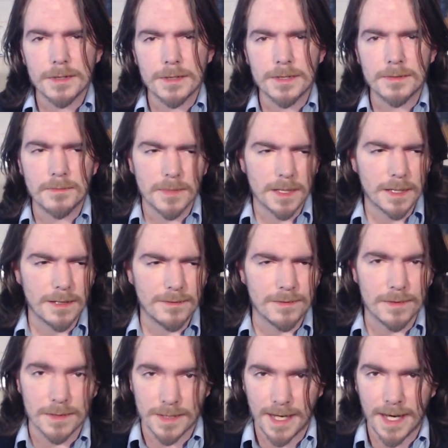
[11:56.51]
this
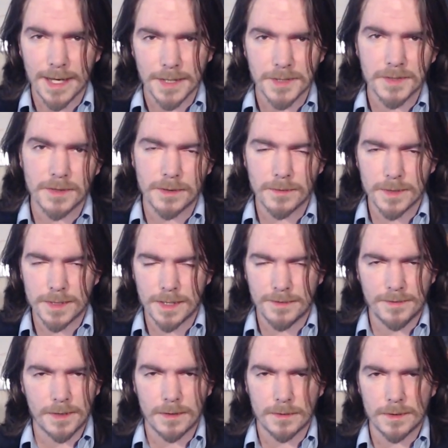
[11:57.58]
malevolent hatred which I
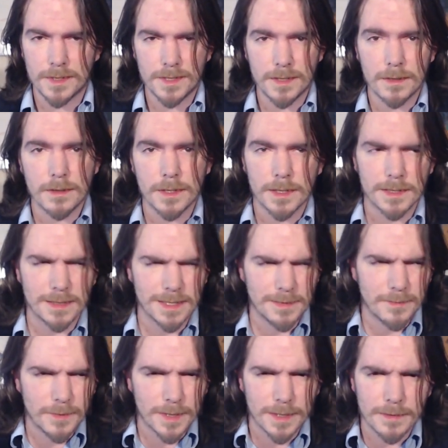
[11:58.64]
found stirring
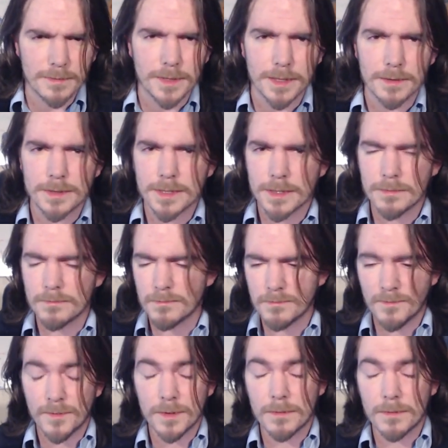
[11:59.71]
deep within me, which I for the